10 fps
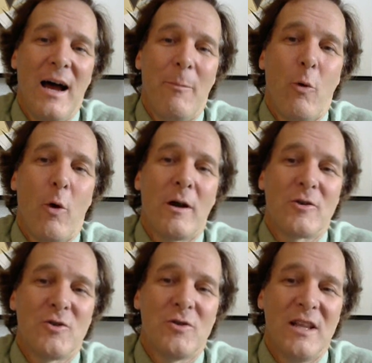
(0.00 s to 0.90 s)
a
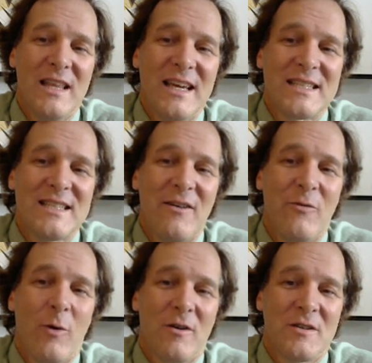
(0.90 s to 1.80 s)
pointer to the list
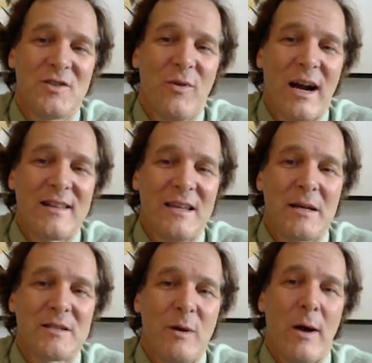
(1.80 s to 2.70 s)
of words directly,
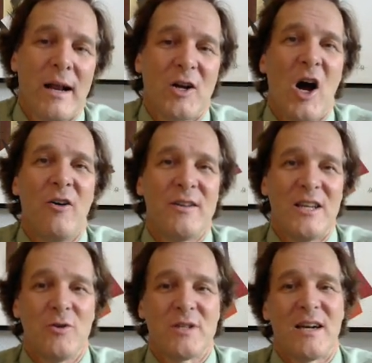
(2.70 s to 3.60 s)
because we want to call it
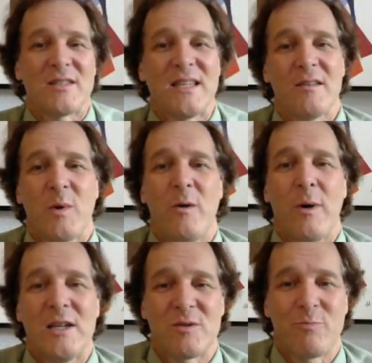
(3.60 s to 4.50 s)
and use it ourselves. We don't
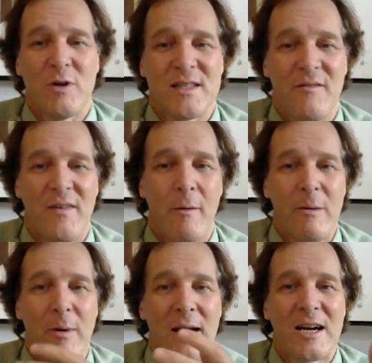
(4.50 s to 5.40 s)
want to just print stuff out.
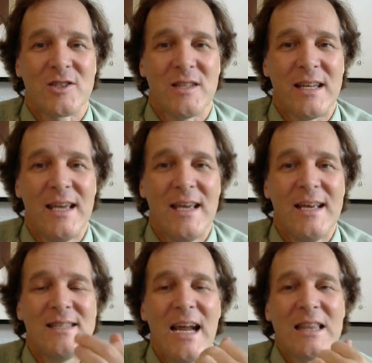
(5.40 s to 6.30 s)
We want to actually
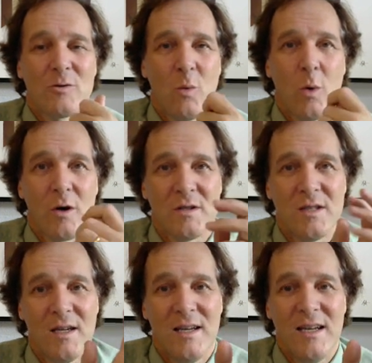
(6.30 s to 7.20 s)
take those
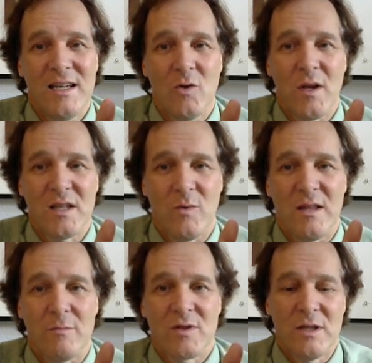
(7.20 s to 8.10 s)
words and do things
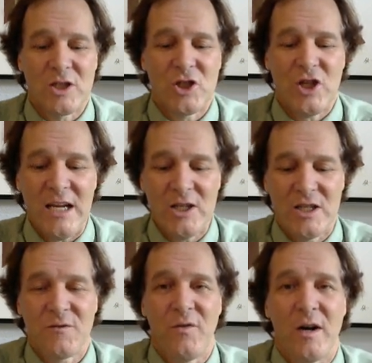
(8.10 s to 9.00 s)
with them. So let's change
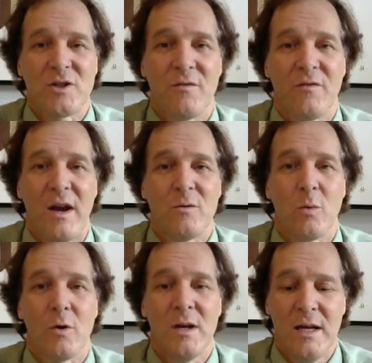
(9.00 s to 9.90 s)
this function
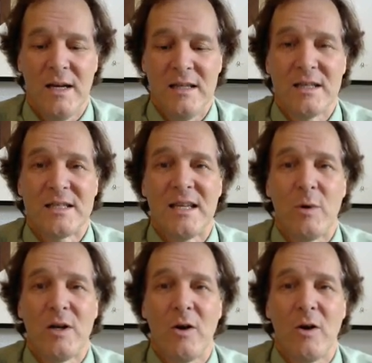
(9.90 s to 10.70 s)
find word. And let's see,